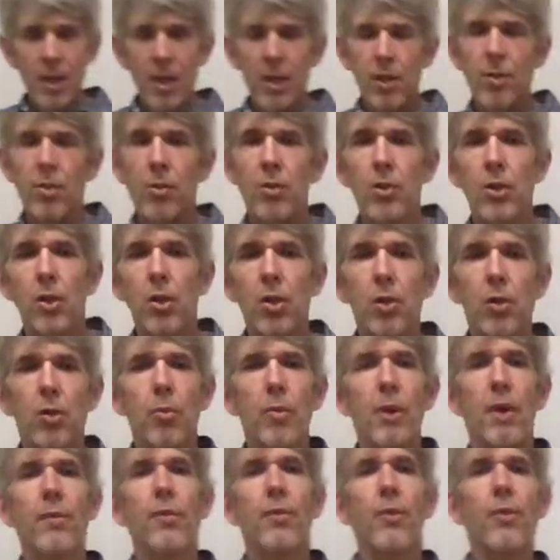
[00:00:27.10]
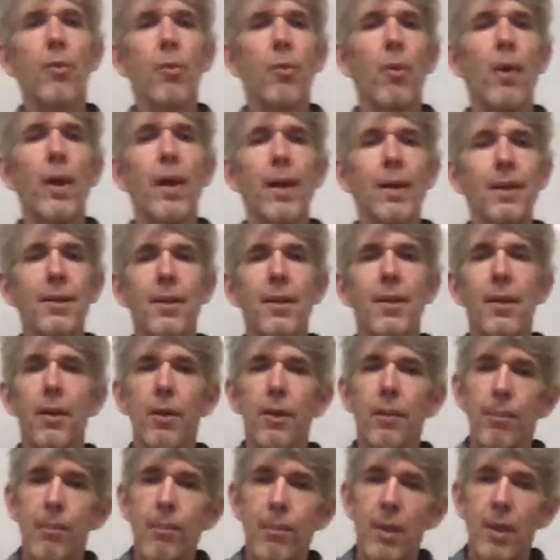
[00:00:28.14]
So in general, we have the thorax
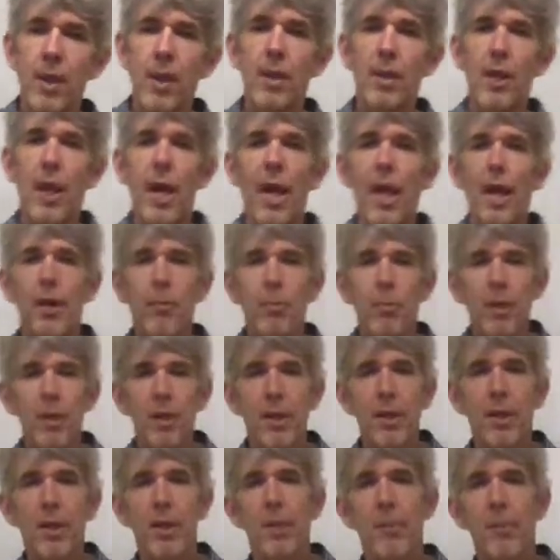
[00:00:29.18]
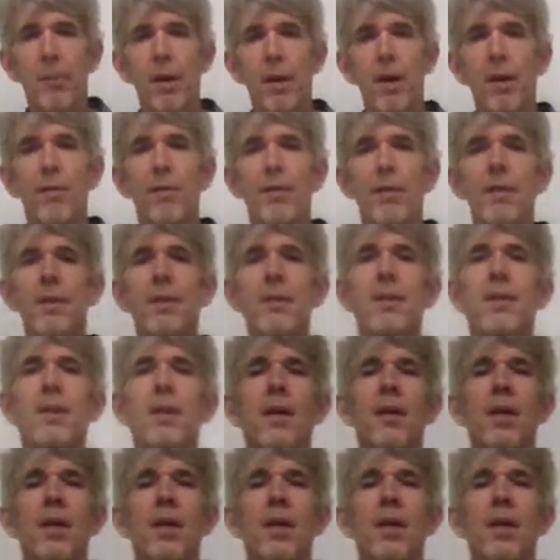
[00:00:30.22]
here, and the abdomen, and the pelvis.